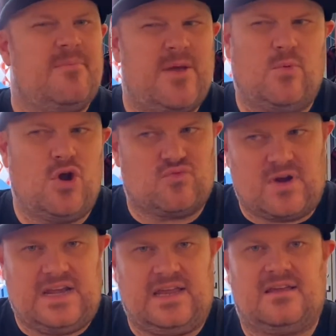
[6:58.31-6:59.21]
People weren't
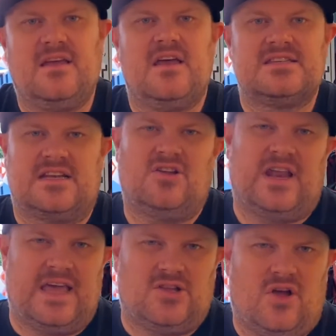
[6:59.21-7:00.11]
reading, seeing a
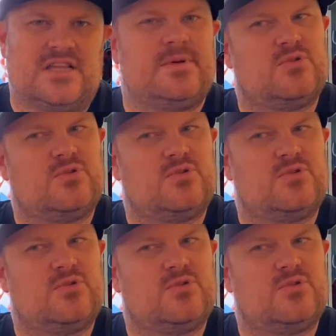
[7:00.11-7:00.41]
lot of headlines.